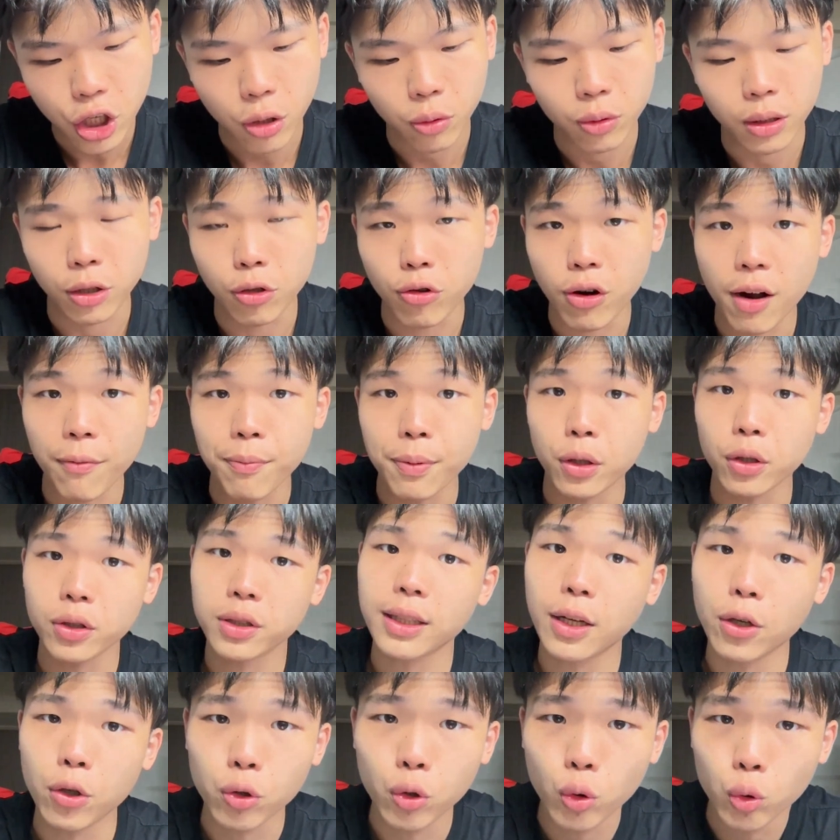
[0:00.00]
out the graph because
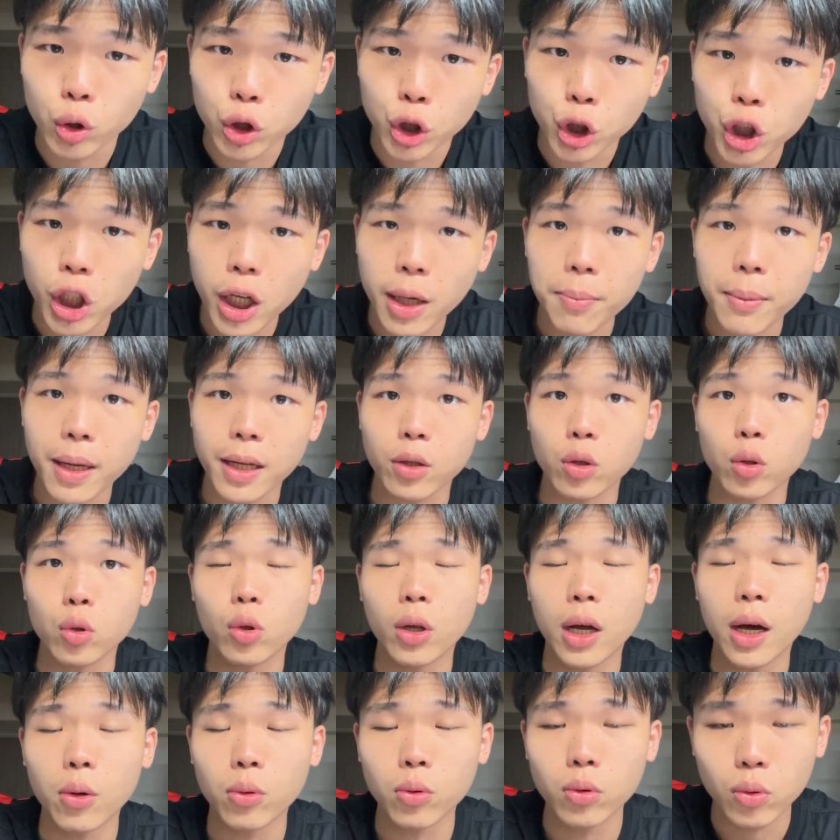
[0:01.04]
now you know the shape and you
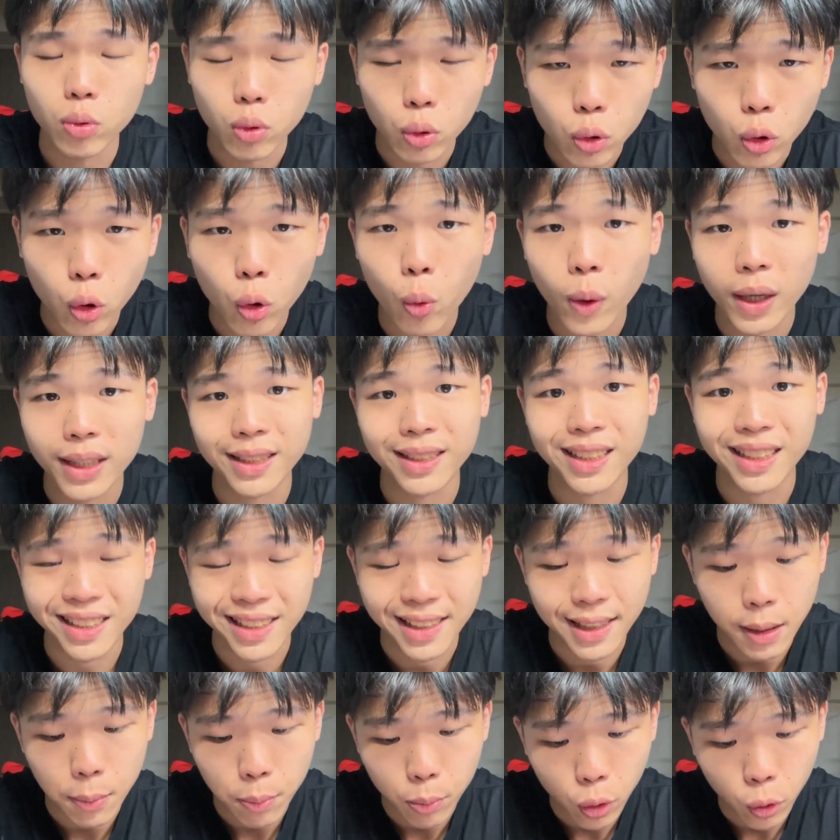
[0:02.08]
know what's the
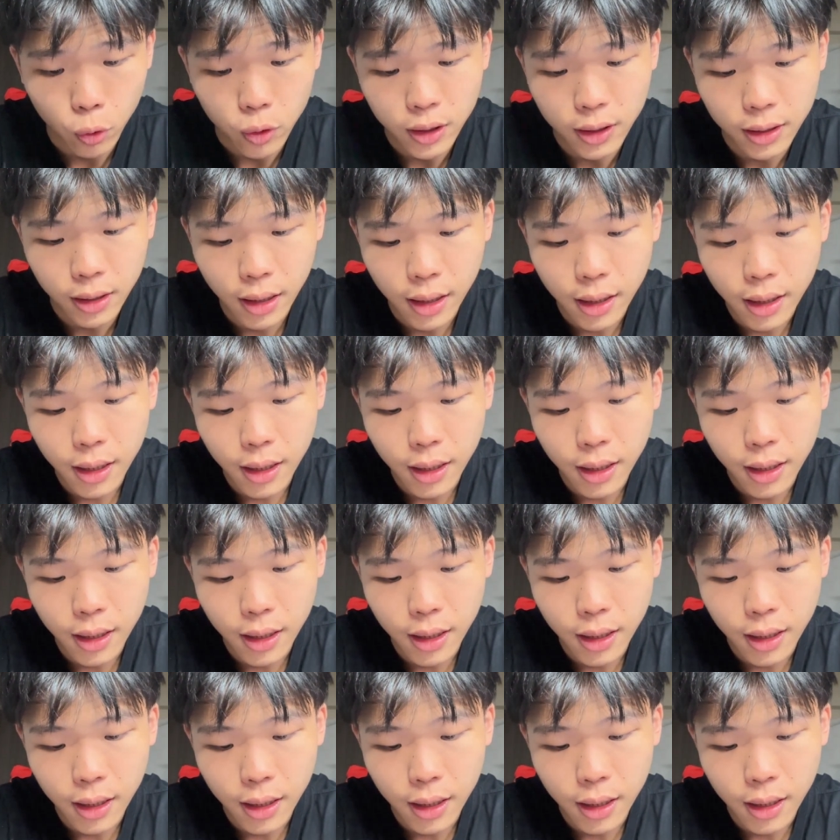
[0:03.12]
asymptotes.